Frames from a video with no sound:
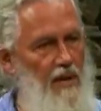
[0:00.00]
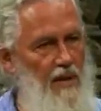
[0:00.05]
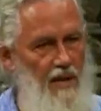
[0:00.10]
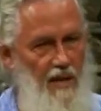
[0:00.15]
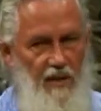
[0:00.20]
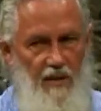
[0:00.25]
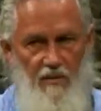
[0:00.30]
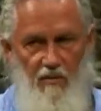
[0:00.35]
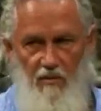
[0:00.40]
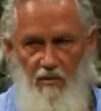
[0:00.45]

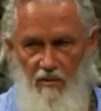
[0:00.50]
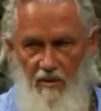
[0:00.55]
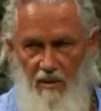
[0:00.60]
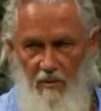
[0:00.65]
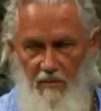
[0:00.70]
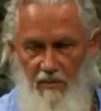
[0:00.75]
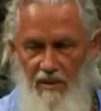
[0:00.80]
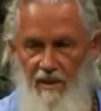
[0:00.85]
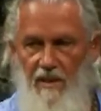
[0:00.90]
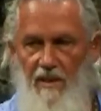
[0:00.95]
and you're
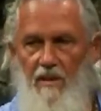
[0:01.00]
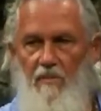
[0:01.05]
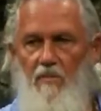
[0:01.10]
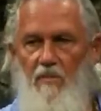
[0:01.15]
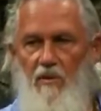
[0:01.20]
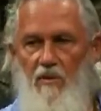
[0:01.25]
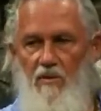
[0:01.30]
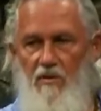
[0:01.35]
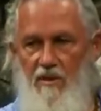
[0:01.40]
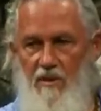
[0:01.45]
completely
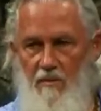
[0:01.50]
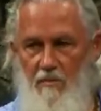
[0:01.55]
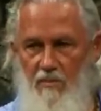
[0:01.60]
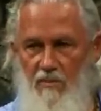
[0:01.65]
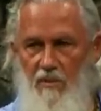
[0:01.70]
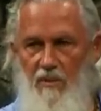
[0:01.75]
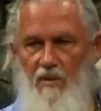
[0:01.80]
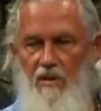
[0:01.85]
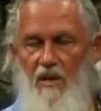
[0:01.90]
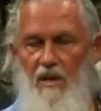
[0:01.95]
merged in
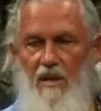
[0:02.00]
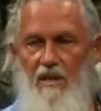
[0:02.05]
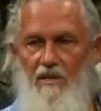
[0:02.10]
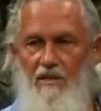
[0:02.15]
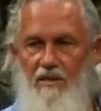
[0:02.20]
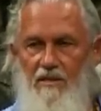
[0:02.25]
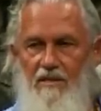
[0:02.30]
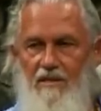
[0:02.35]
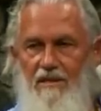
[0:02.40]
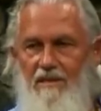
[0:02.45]
pure
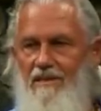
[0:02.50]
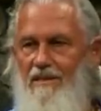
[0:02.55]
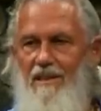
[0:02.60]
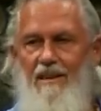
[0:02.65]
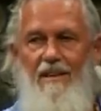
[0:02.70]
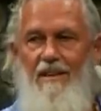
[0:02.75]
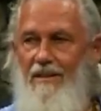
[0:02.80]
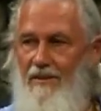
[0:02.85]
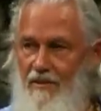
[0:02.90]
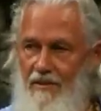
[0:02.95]
consciousness.
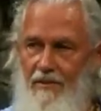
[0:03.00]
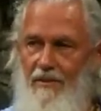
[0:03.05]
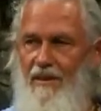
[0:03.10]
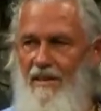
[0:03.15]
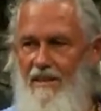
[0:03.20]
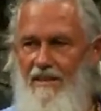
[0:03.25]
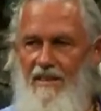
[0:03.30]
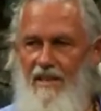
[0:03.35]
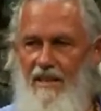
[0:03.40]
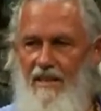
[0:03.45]
You
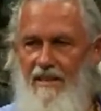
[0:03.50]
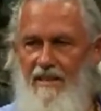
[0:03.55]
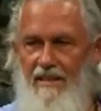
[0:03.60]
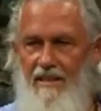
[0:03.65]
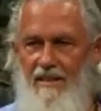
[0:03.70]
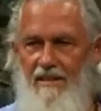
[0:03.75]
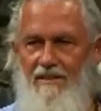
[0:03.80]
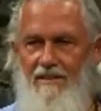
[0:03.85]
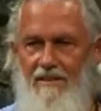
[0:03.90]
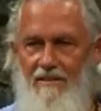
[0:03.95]
get taken
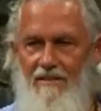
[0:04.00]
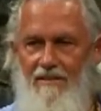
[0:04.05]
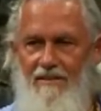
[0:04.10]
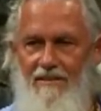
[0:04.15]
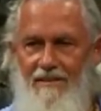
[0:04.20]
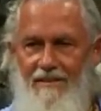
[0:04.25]
care of.